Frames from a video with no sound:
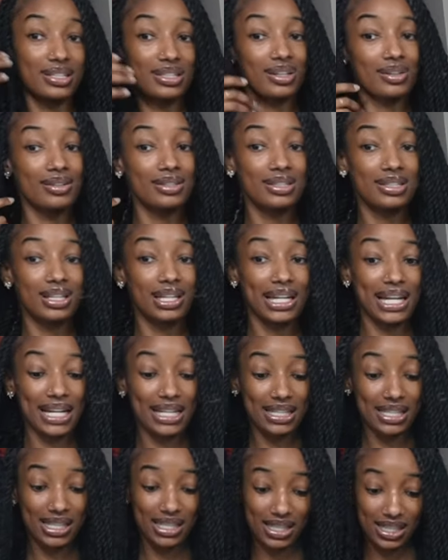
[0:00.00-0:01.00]
so it's the
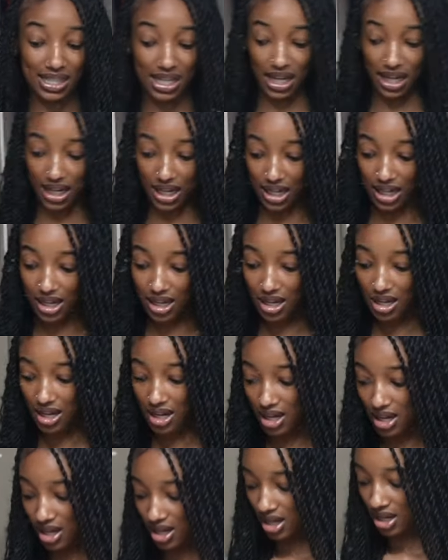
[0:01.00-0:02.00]
next day.
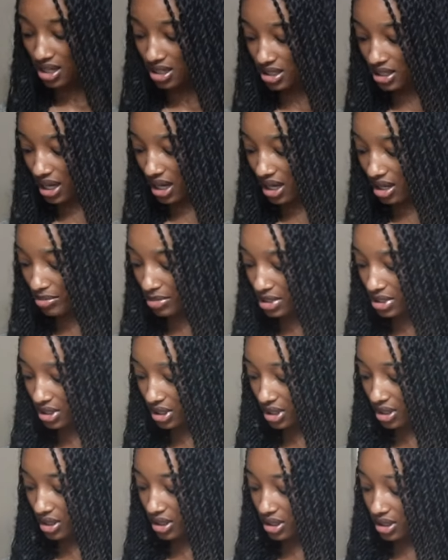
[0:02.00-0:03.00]
Time is
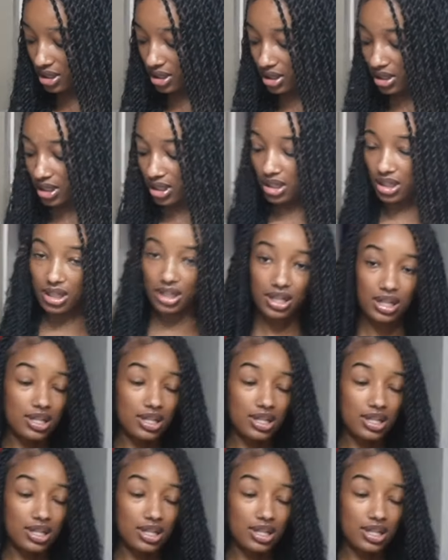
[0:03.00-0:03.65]
currently